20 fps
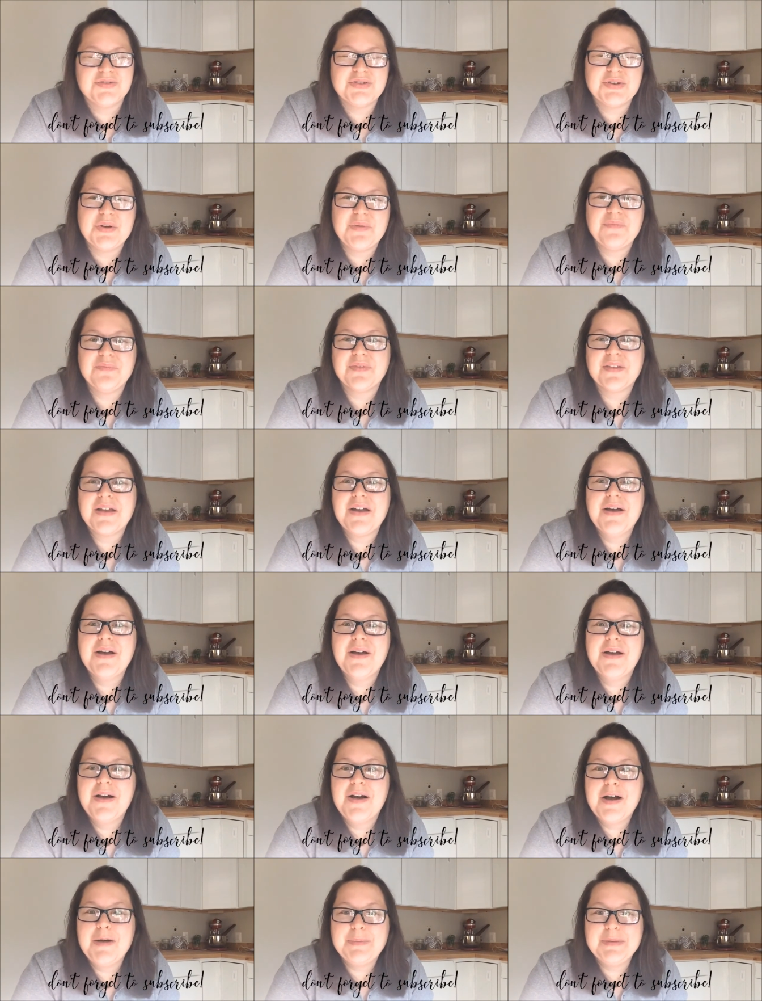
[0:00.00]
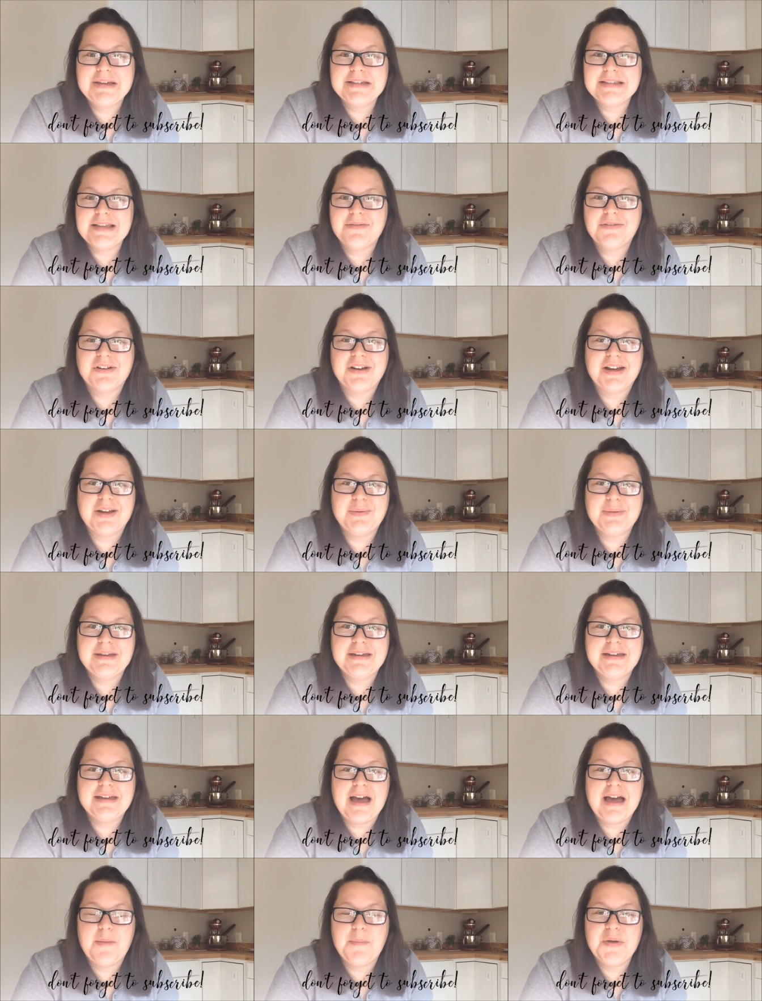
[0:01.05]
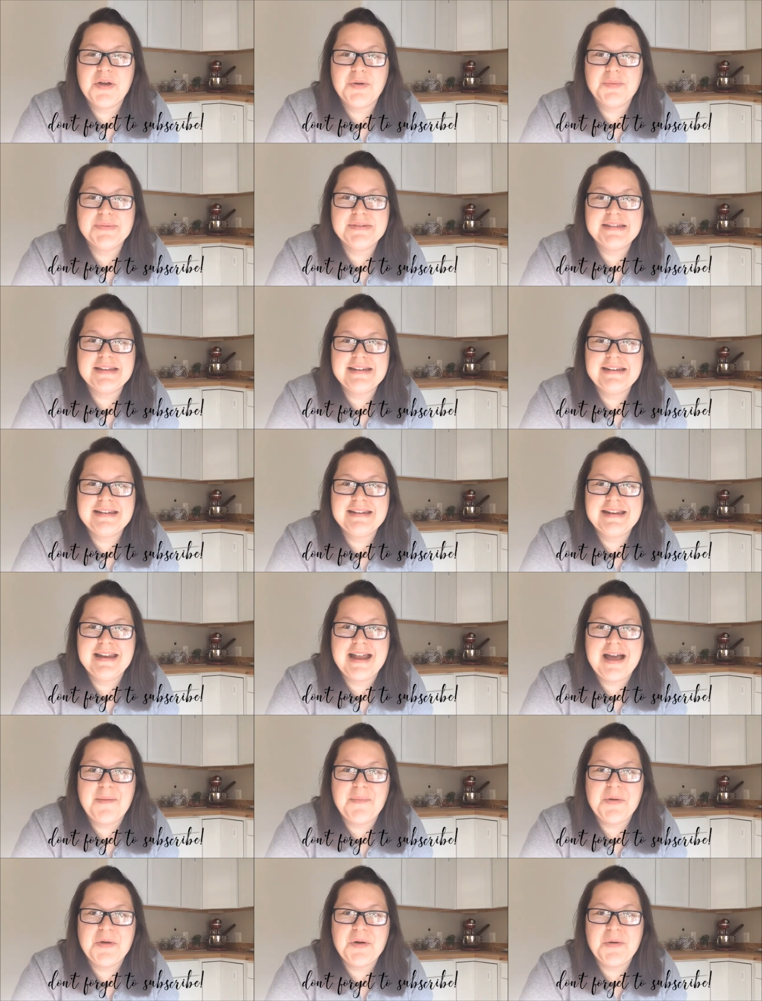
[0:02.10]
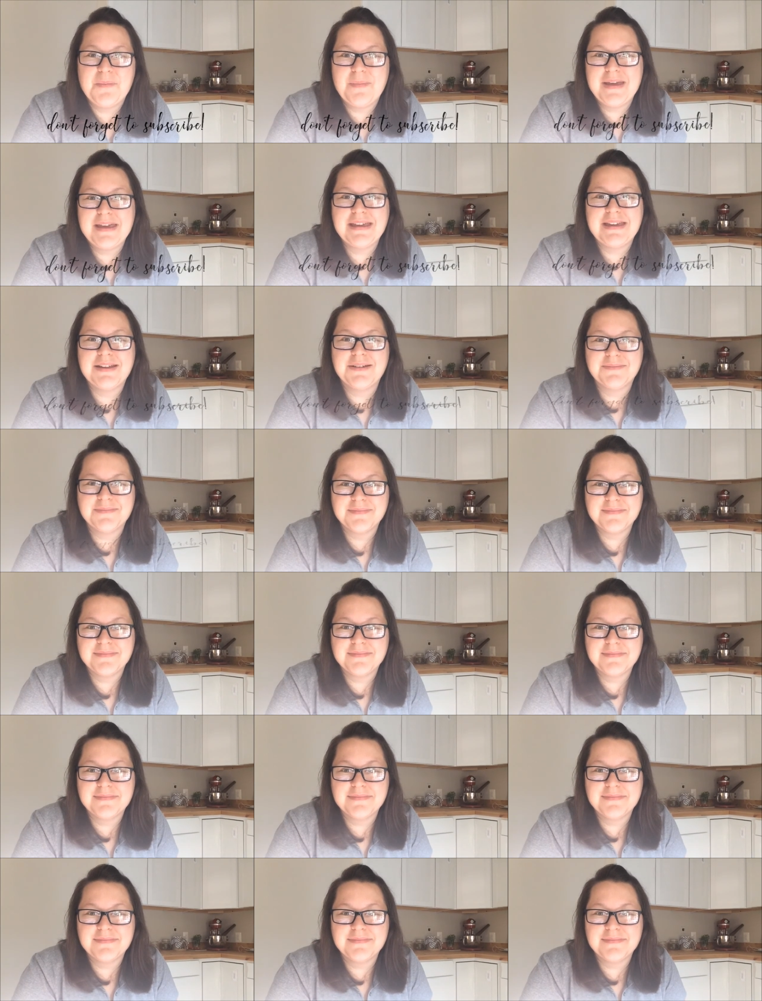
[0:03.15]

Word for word: So hope you guys have a great week. Happy homesteading and happy homemaking.